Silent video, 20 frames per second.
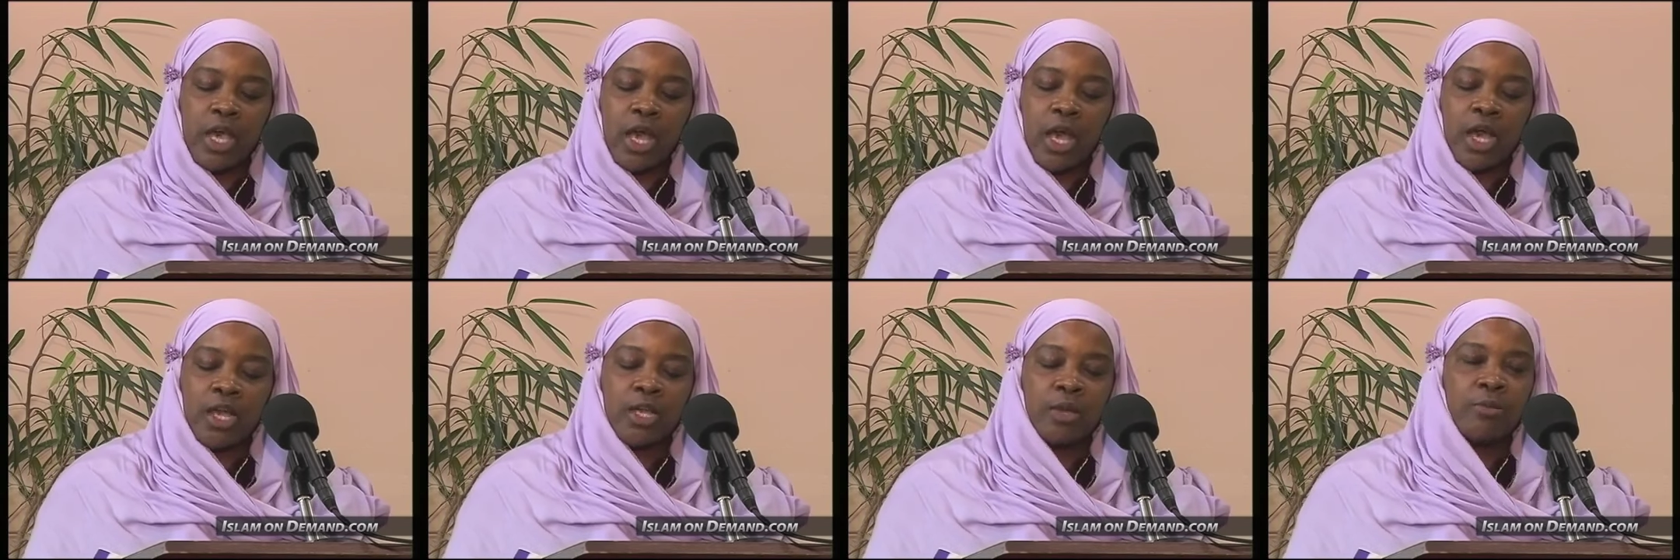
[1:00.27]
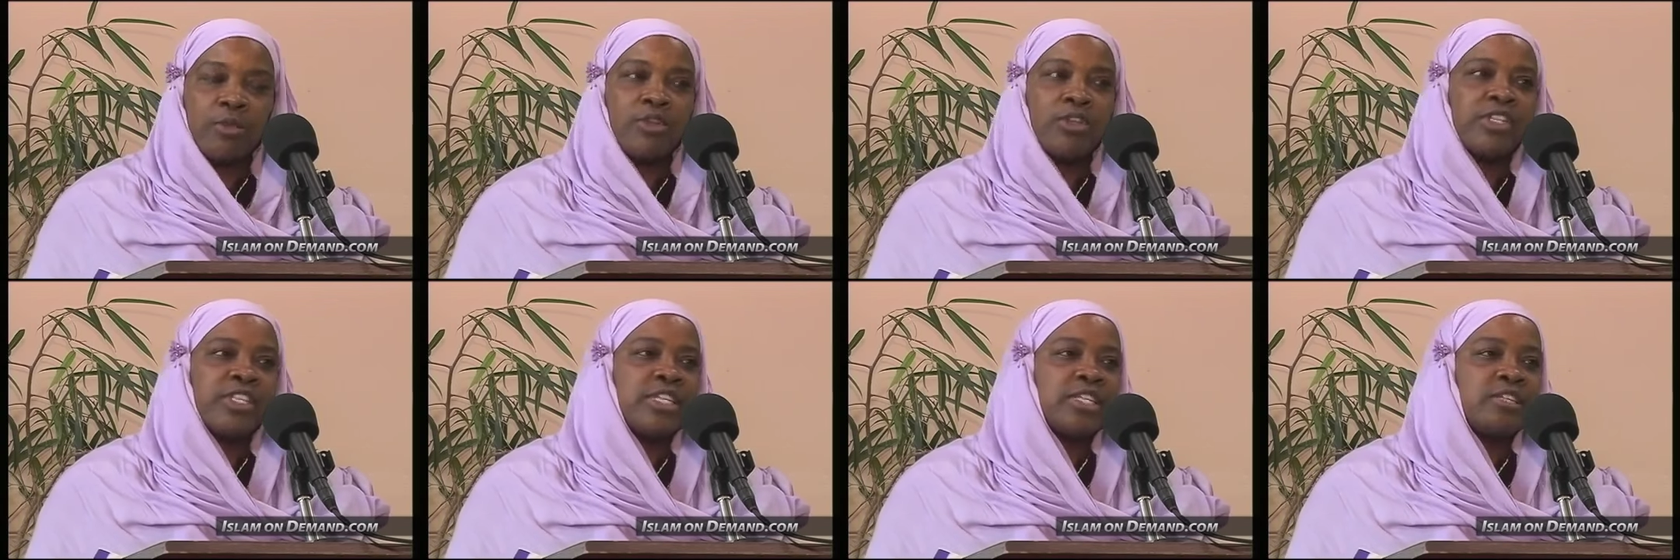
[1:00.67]
A
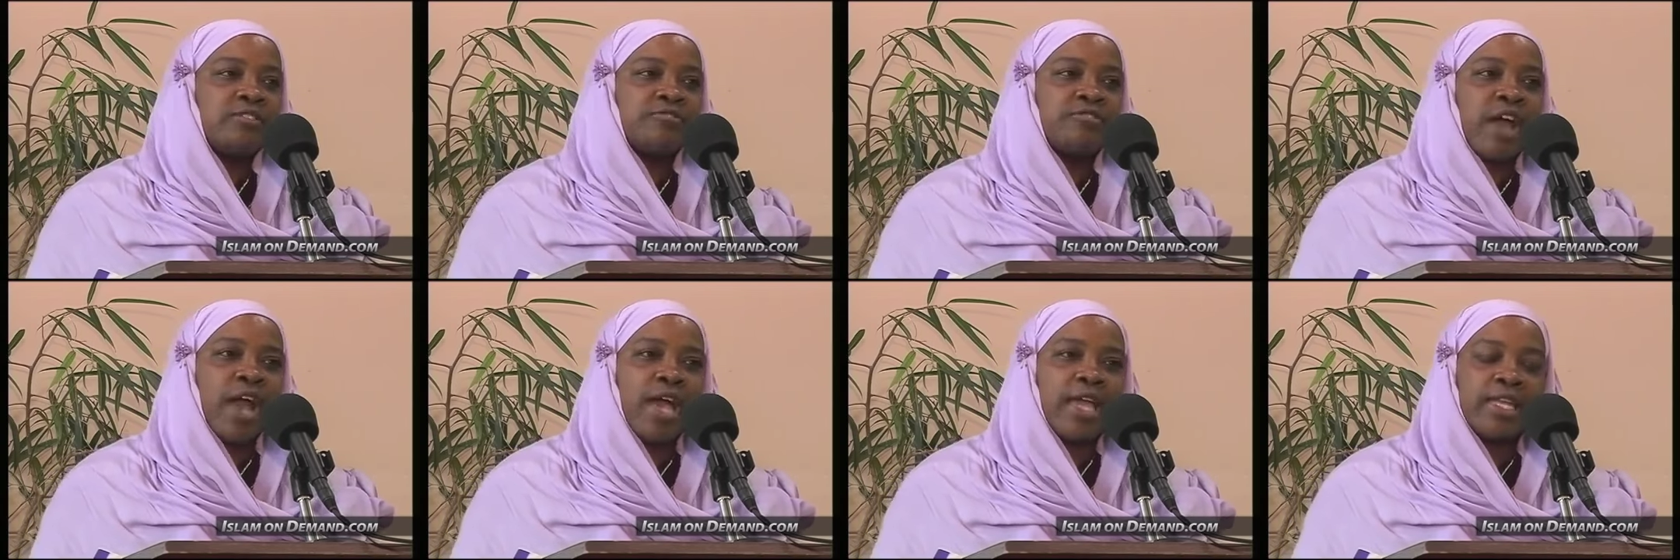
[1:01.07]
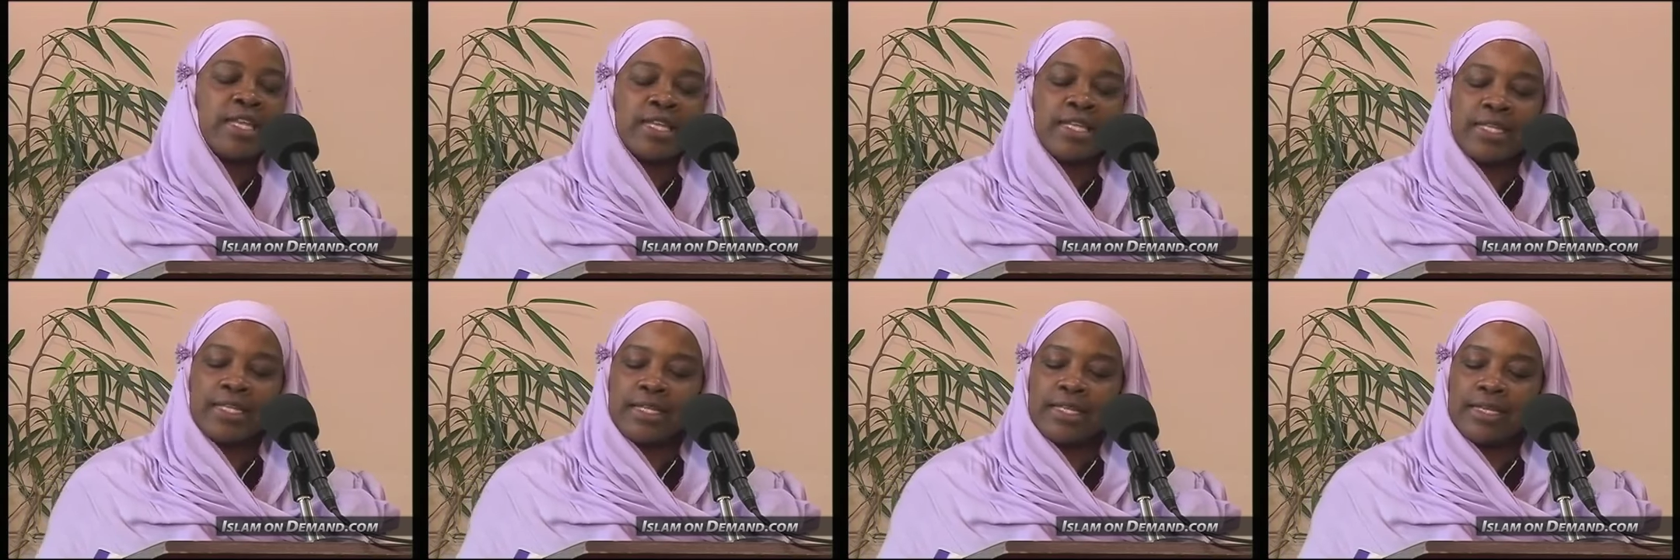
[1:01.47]
community
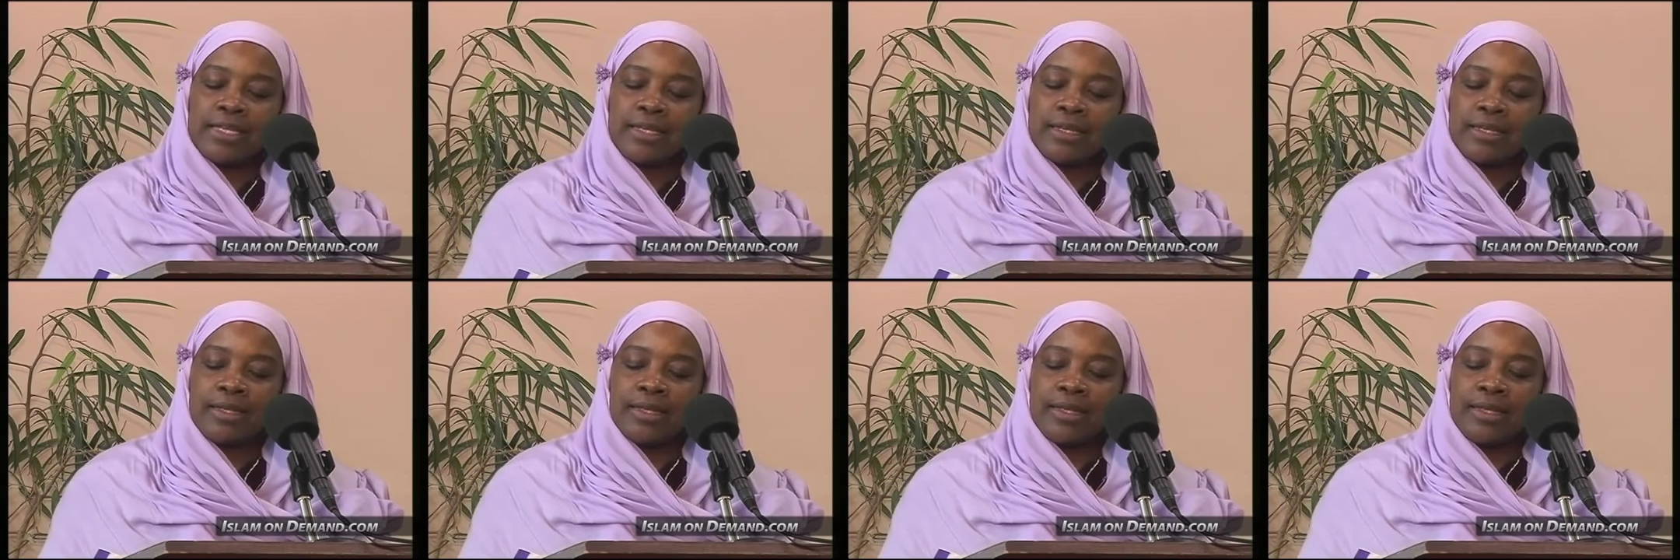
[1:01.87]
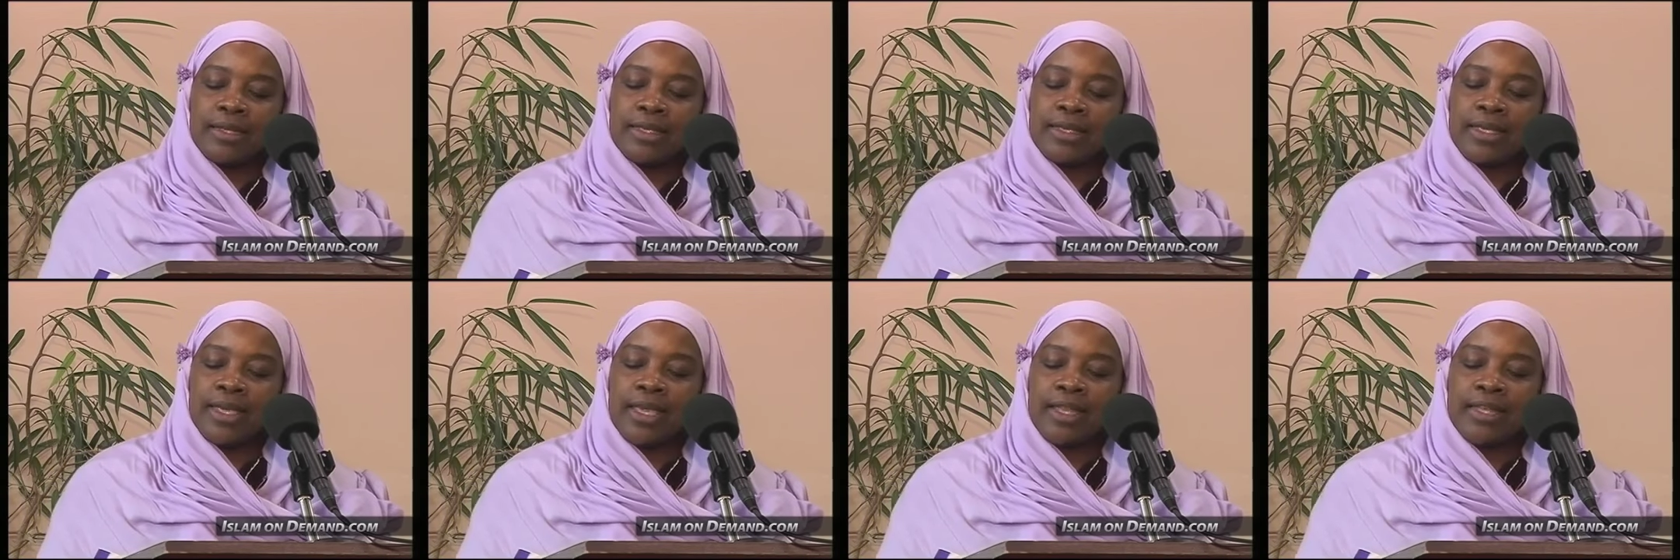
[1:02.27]
divided
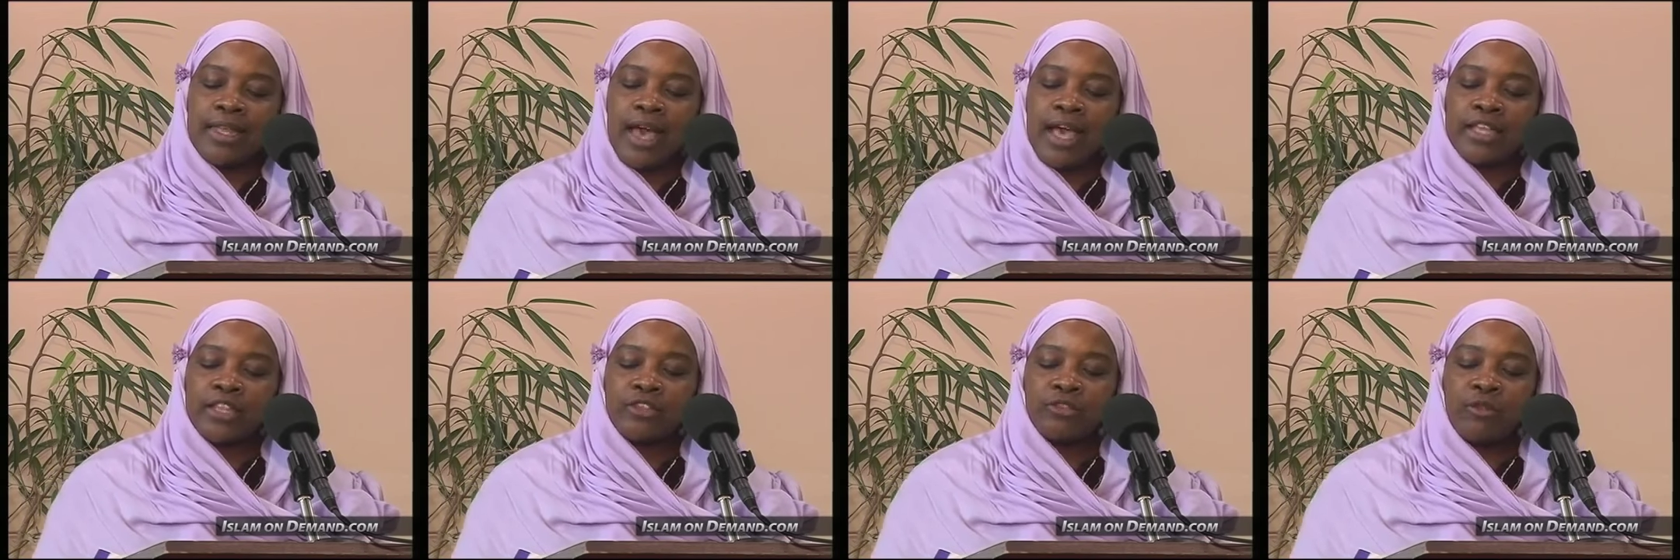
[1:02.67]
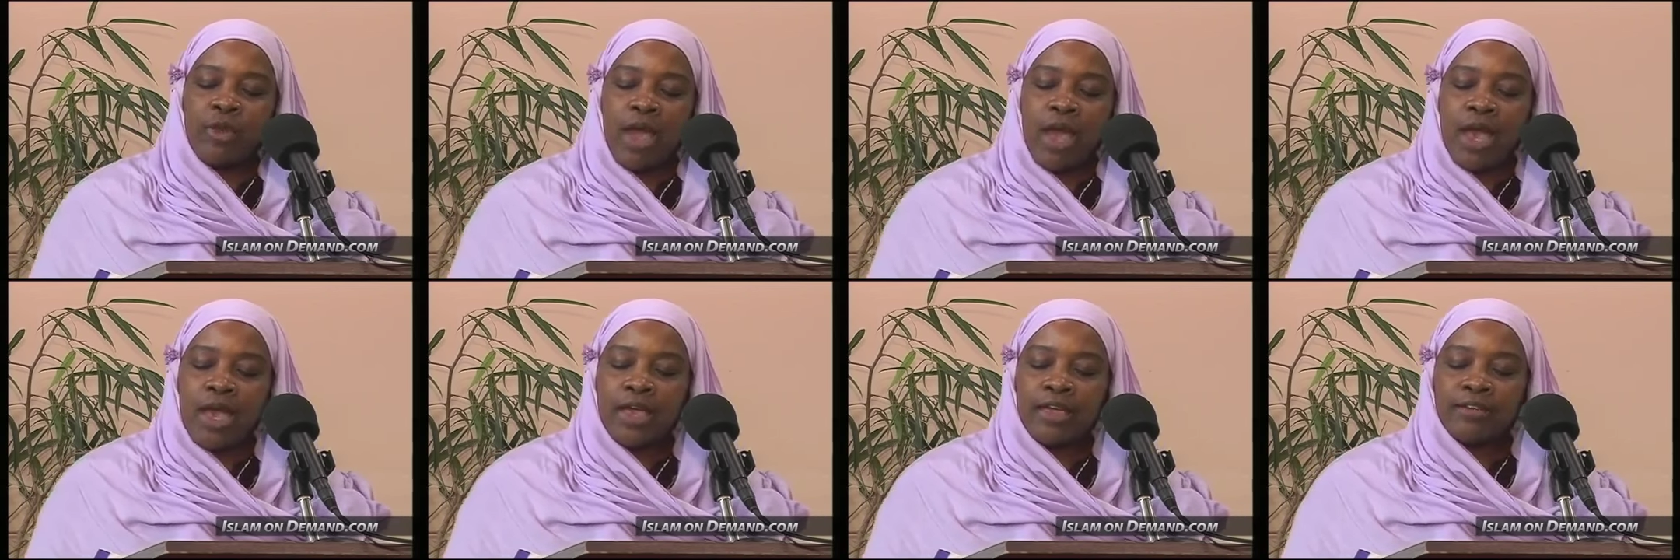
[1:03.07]
cannot
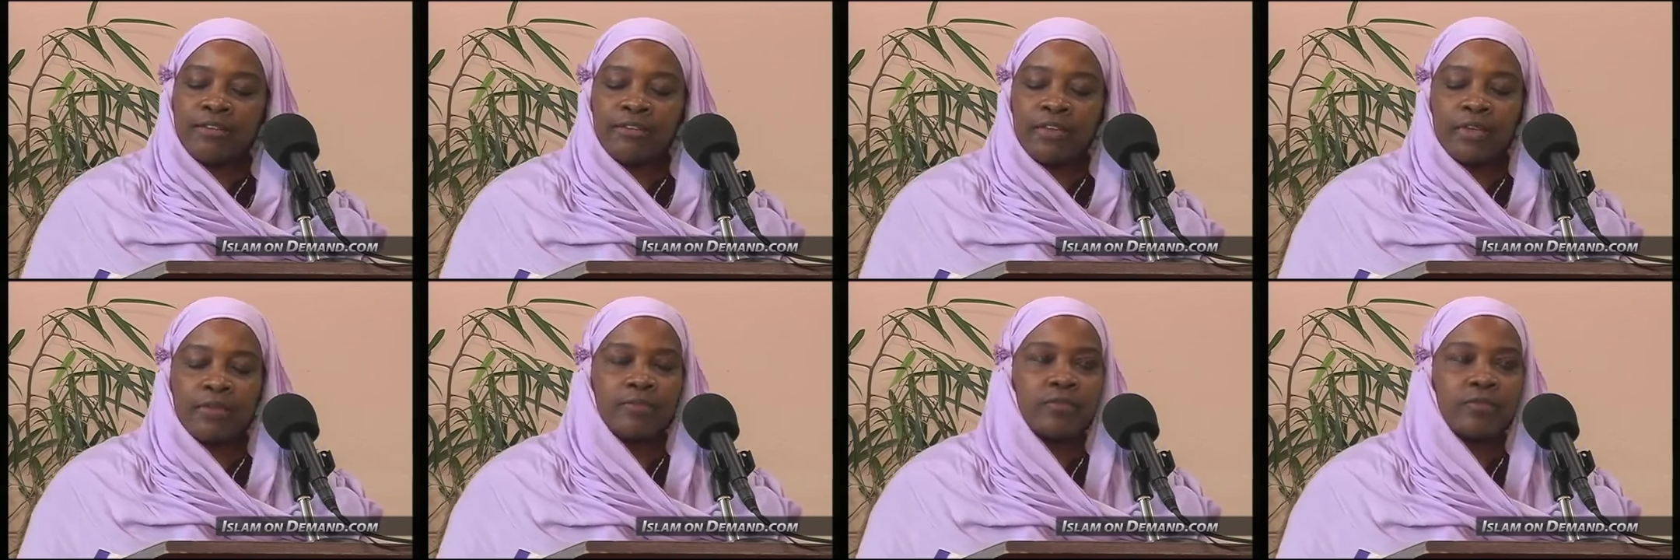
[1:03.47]
thrive,